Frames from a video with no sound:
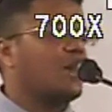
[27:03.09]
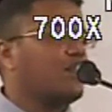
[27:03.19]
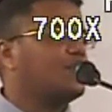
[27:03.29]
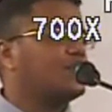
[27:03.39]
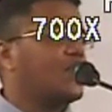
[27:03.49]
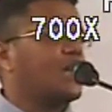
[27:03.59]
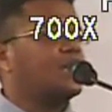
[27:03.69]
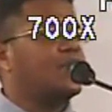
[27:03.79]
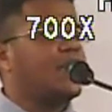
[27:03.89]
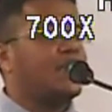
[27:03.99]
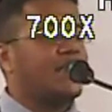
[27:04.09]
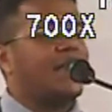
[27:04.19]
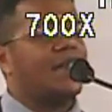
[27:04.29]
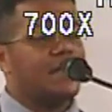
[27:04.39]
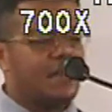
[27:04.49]
hours a day. They
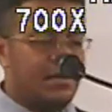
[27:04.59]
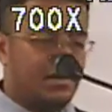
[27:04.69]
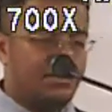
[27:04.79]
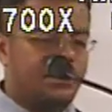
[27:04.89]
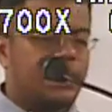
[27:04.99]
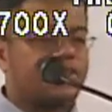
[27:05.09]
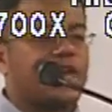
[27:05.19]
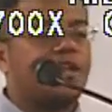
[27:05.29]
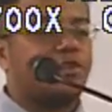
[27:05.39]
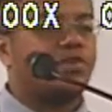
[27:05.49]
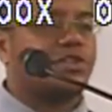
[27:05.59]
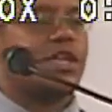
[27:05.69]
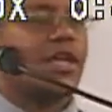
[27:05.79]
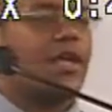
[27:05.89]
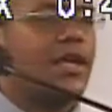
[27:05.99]
had a schedule
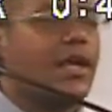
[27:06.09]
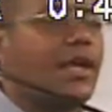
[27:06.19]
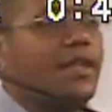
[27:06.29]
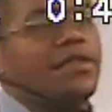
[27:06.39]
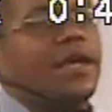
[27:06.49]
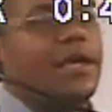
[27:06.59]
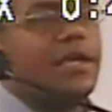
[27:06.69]
set that